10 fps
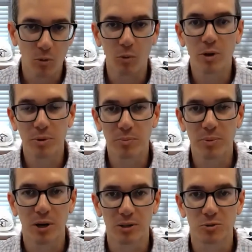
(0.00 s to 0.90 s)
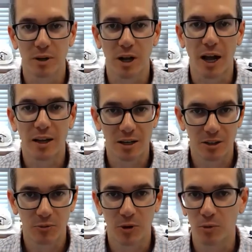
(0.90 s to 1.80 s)
What we proposed, what I got
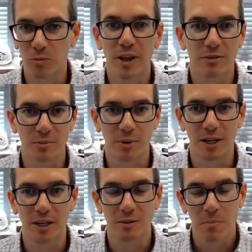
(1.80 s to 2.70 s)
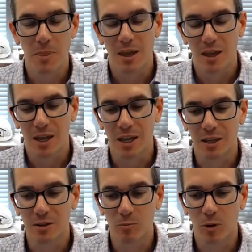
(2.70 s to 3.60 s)
on the phone with everybody,
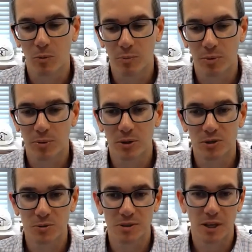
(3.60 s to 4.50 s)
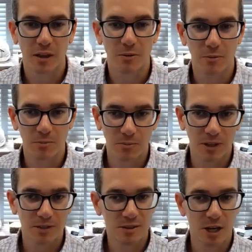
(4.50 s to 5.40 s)
and what we proposed was that
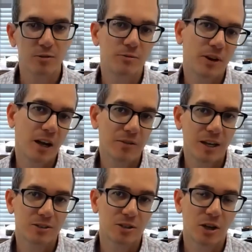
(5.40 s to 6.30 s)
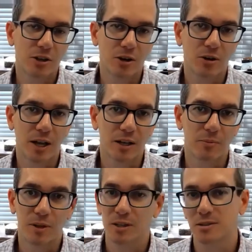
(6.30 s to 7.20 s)
instead of a $5,000
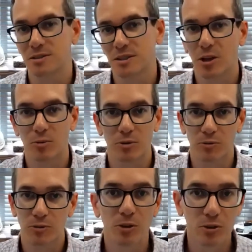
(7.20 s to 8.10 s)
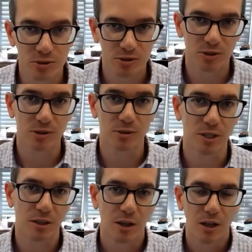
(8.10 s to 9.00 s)
credit, because the seller refused to do
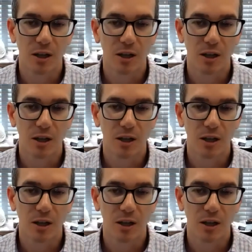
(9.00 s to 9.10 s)
it,